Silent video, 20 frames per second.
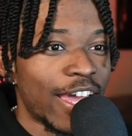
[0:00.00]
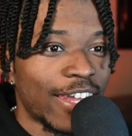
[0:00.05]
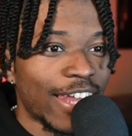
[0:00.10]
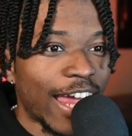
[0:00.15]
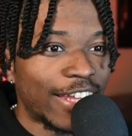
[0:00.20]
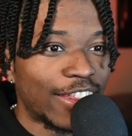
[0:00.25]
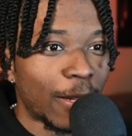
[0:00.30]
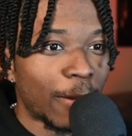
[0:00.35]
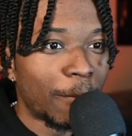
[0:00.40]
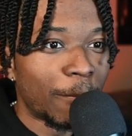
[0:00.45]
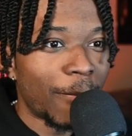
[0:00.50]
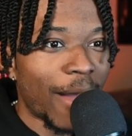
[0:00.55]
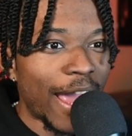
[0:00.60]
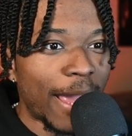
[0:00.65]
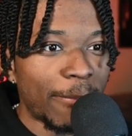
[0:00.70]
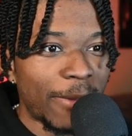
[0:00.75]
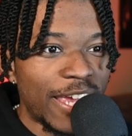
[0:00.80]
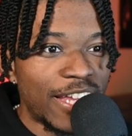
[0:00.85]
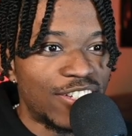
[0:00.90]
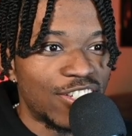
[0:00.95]
Like the
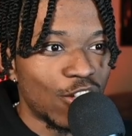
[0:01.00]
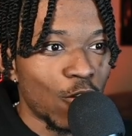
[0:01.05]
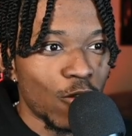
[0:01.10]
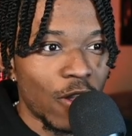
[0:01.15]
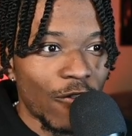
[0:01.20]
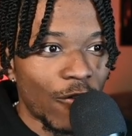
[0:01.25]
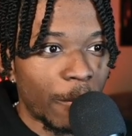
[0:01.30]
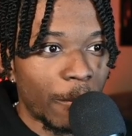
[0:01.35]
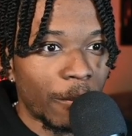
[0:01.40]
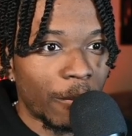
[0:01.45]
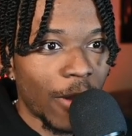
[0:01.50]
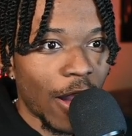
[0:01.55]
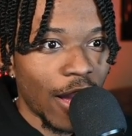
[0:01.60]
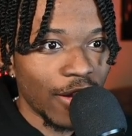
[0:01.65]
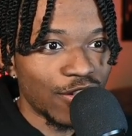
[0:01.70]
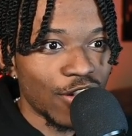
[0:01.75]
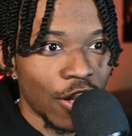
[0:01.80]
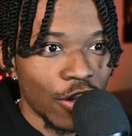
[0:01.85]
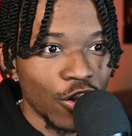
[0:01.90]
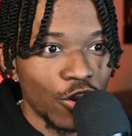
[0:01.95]
Miami Heat still give up a
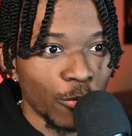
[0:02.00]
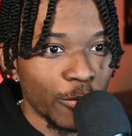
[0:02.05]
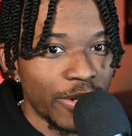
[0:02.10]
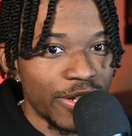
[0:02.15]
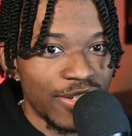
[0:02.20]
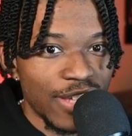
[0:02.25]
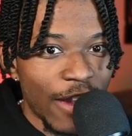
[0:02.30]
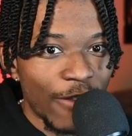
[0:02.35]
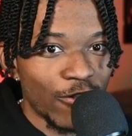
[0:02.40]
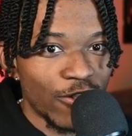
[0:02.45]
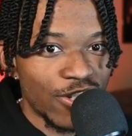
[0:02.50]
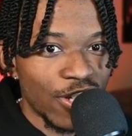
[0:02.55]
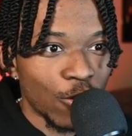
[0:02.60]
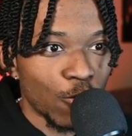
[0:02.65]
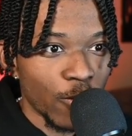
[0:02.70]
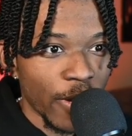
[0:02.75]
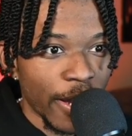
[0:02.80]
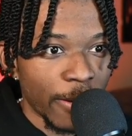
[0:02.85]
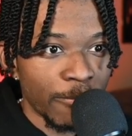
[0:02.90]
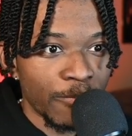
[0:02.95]
ton of threes every single
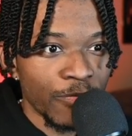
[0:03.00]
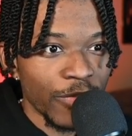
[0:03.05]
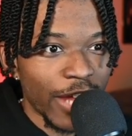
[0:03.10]
game.